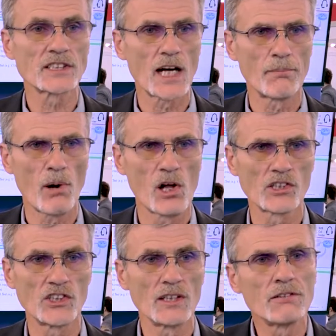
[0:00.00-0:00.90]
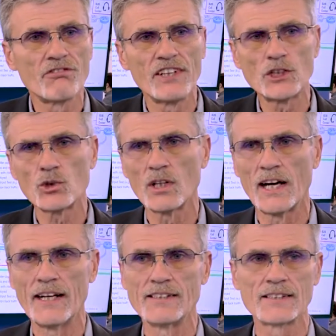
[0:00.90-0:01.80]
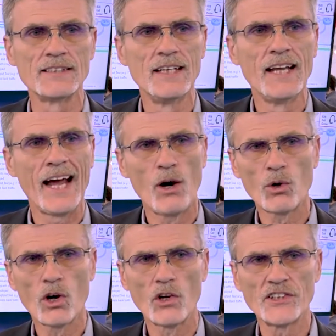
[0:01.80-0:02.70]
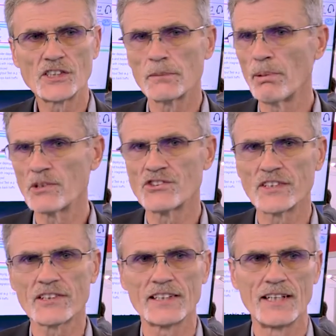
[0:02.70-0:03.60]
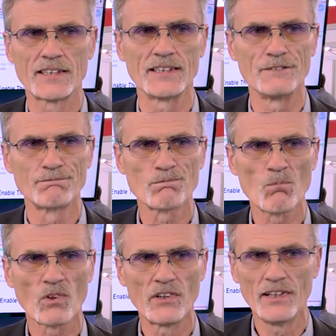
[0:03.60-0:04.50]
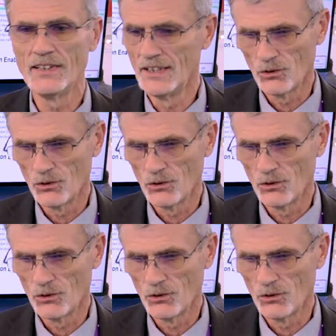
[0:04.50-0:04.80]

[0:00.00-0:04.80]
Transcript: topology that visualizes how are all these components interconnected, right?